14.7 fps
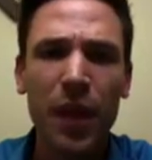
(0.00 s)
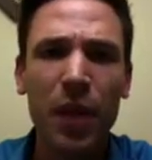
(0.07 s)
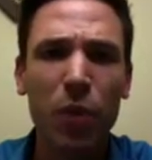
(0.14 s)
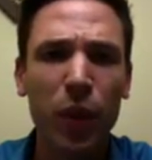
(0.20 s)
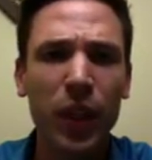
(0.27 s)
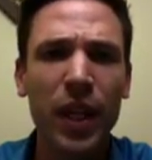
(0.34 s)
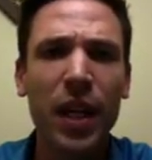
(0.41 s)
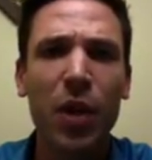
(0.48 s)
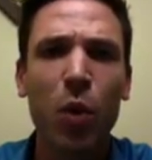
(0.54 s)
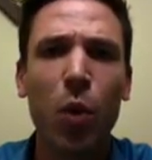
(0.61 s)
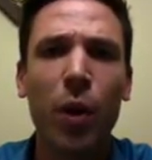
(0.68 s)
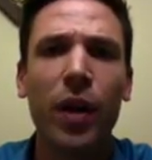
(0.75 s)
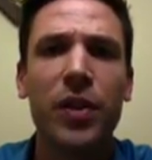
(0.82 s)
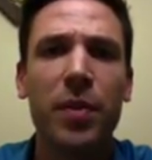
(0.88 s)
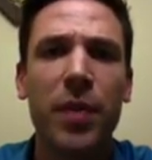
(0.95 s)
really any
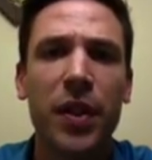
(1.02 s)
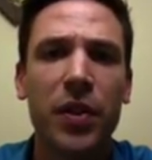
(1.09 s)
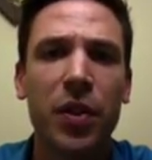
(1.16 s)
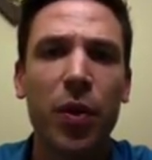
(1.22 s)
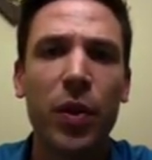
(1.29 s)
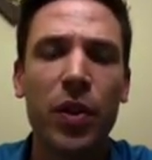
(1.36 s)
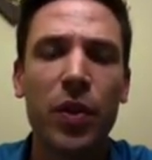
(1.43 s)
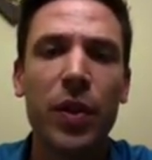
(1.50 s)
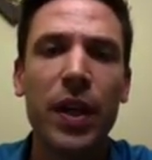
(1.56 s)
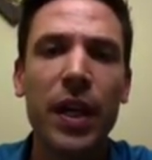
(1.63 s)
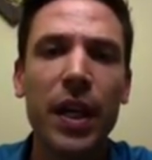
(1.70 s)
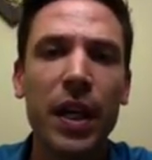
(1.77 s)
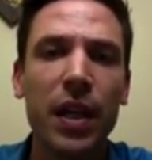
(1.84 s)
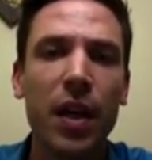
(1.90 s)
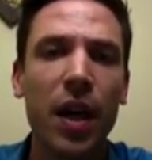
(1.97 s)
organism that's going to
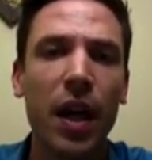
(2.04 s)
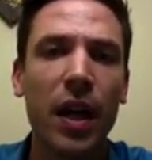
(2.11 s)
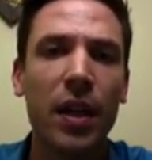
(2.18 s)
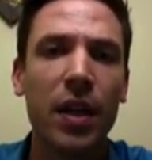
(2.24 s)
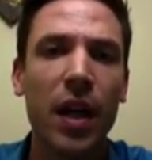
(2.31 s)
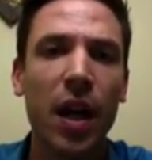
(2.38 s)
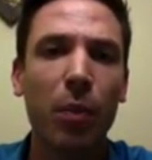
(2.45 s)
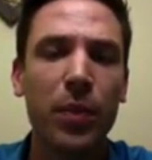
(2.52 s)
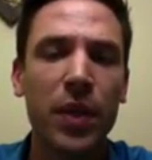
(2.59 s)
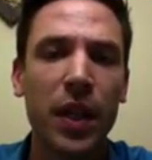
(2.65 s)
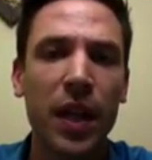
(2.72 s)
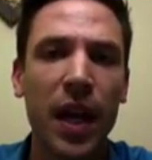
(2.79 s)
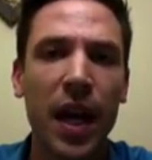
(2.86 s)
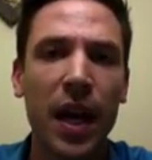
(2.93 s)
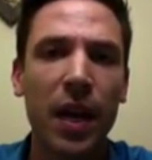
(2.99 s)
eat and help
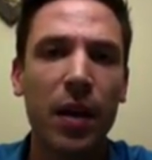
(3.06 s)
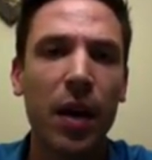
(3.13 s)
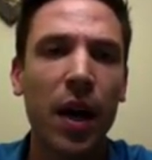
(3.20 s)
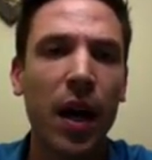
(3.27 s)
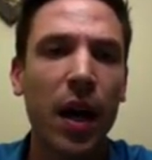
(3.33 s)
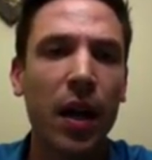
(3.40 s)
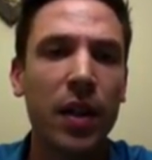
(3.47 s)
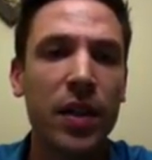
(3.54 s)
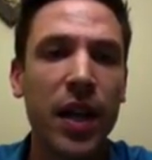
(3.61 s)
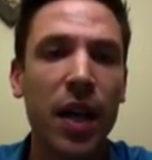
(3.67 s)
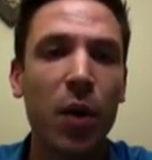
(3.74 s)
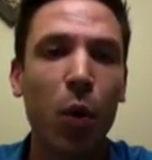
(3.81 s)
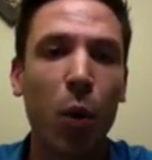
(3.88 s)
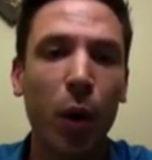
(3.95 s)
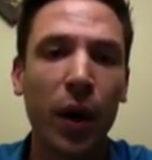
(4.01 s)
decay
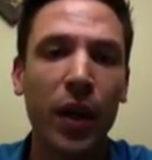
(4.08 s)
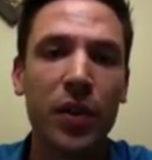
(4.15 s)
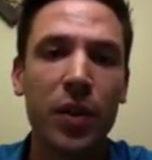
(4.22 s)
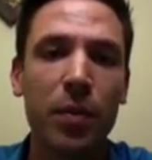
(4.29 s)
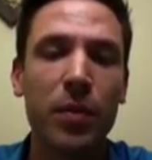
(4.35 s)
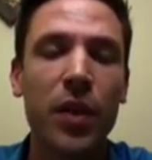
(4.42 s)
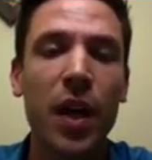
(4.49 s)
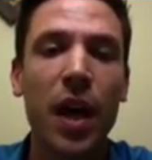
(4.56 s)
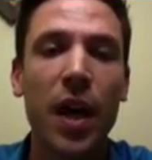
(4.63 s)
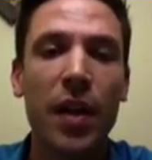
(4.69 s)
dead organisms.